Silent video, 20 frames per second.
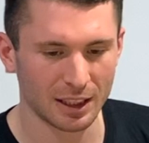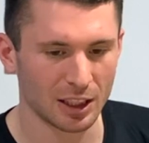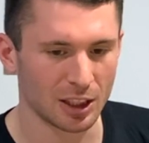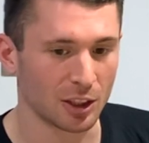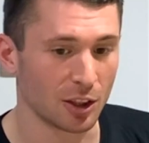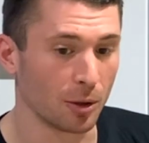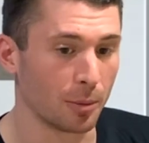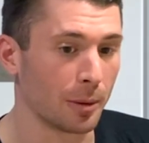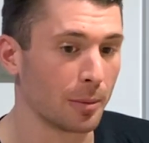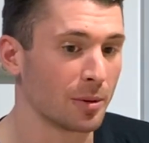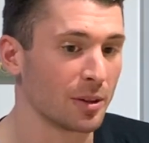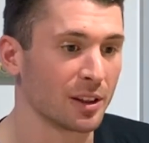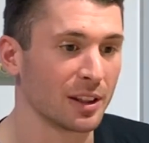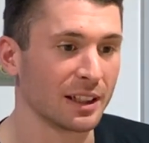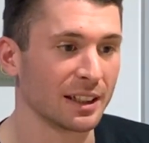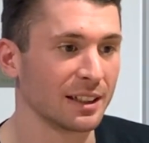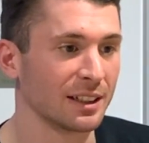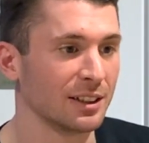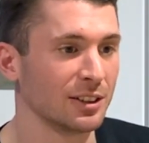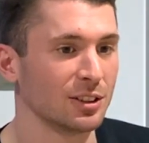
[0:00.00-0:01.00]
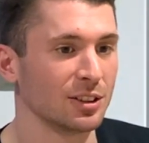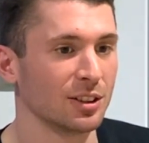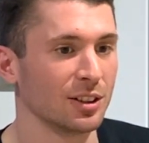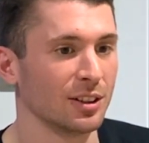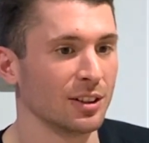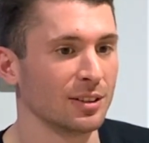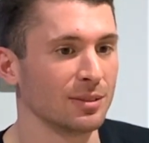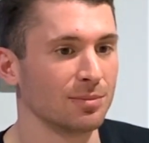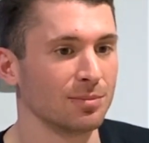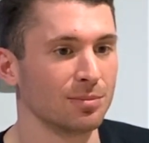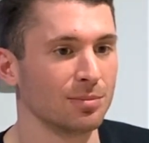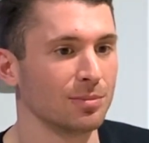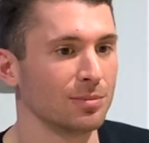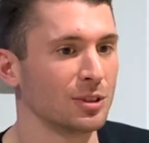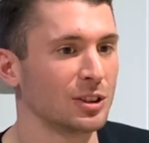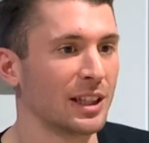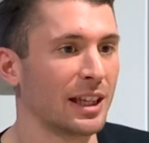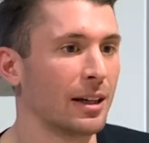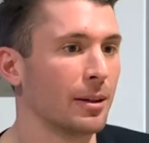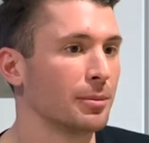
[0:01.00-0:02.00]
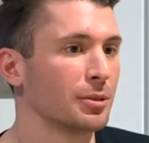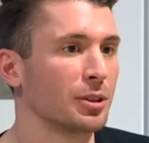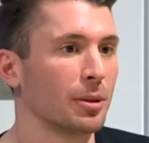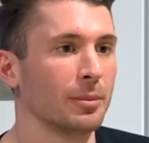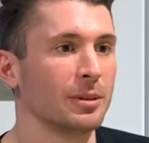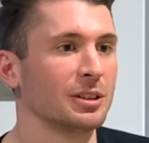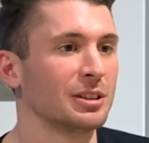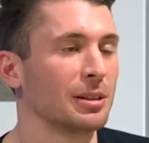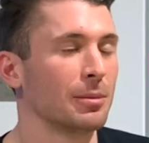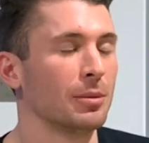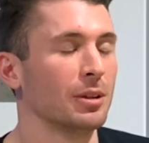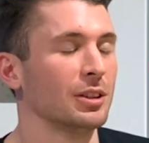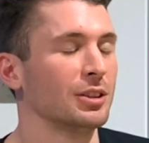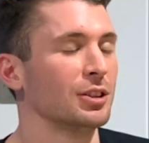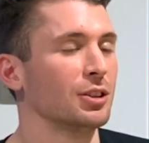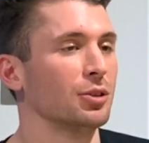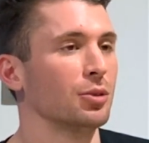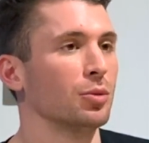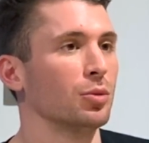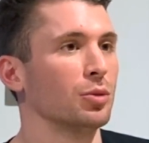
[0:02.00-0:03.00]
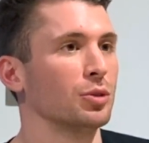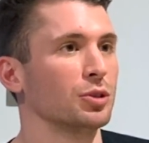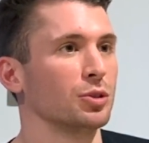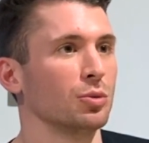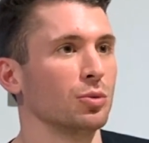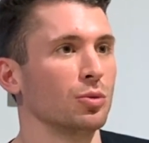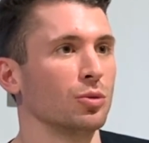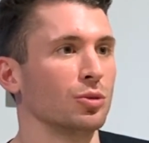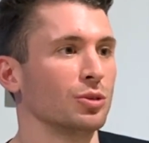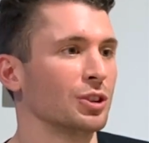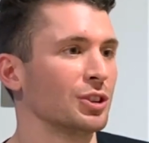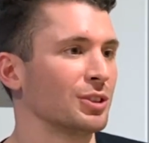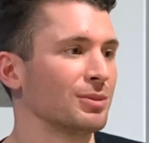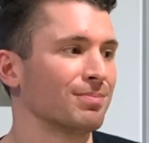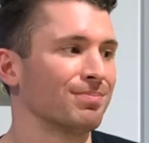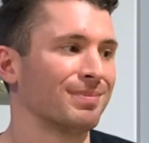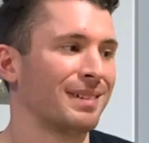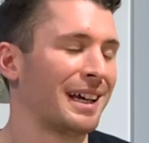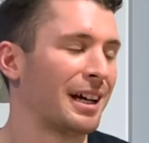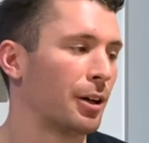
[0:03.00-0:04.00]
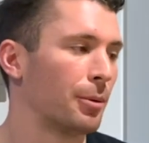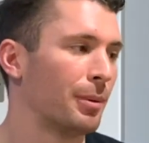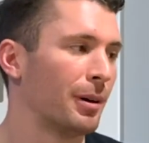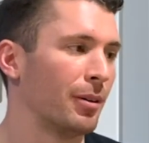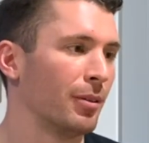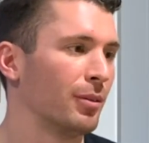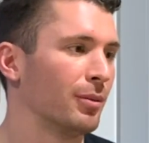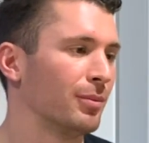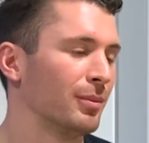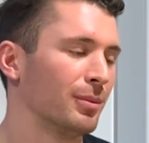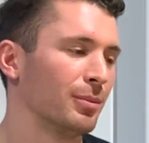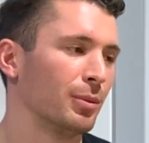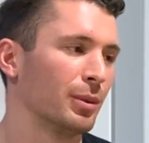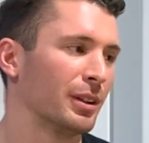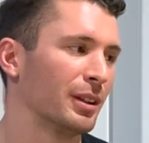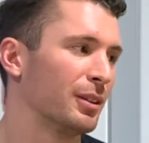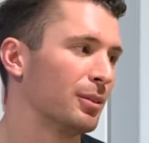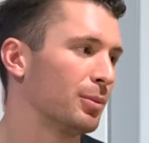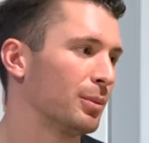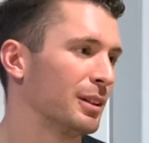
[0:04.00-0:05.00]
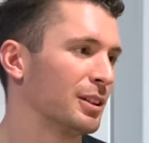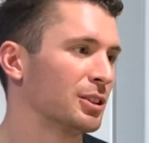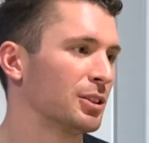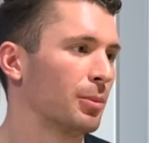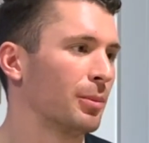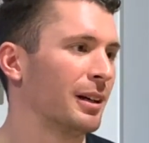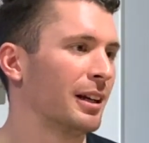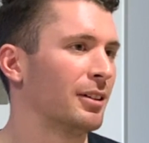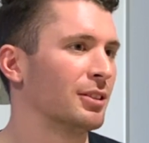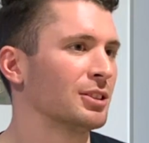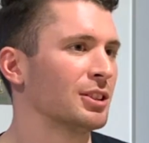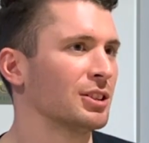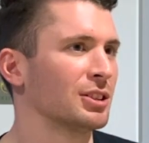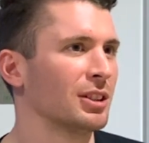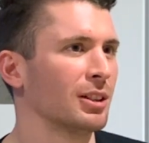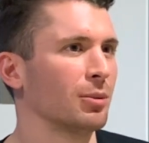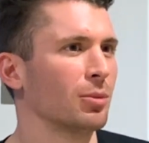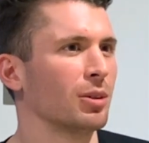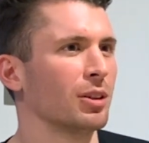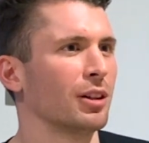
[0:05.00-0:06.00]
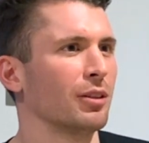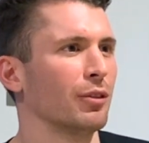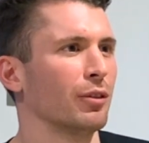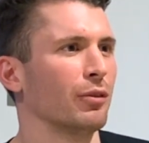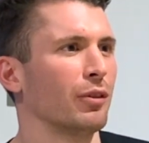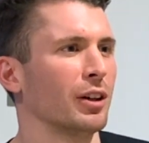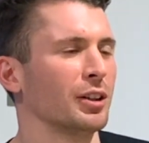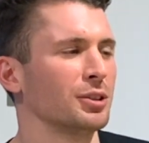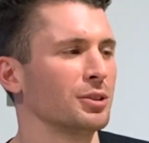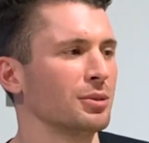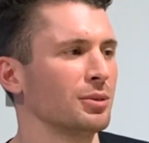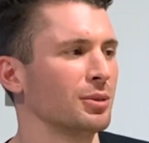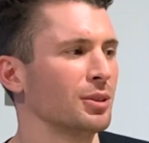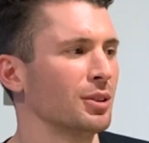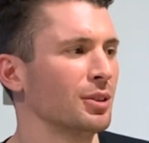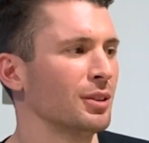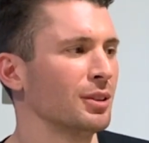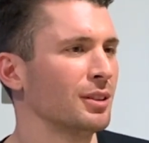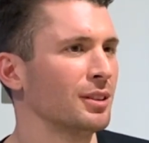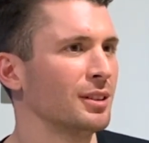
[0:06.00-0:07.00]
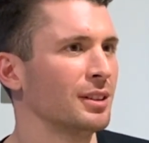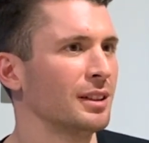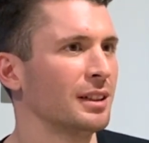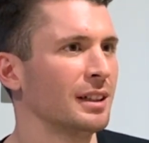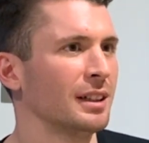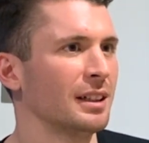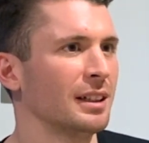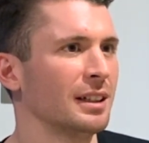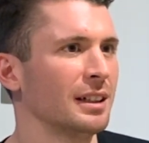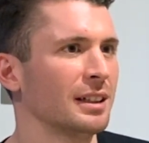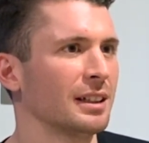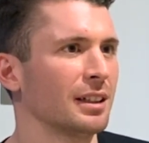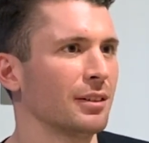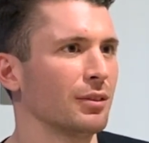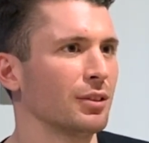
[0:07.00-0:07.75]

you know, maybe thinking to set up something similar to yours or just help out with someone else? It's like, what kind of advice would you give